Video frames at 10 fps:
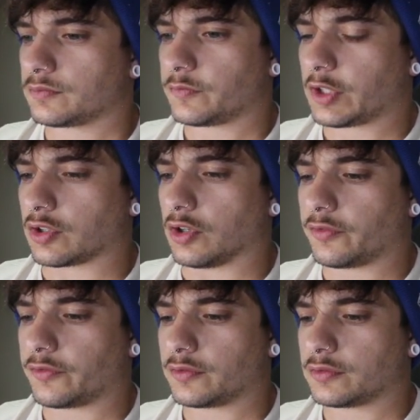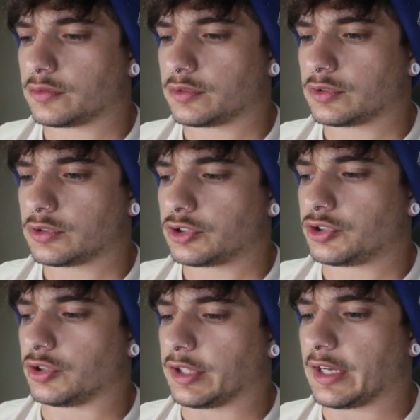Fuck off.
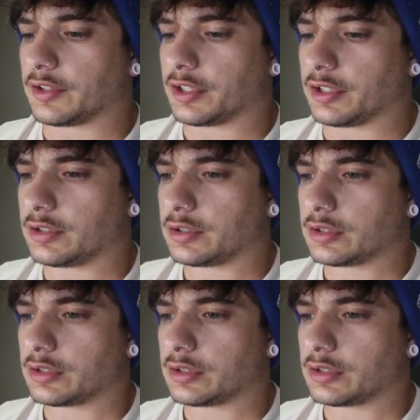Sean Attlee.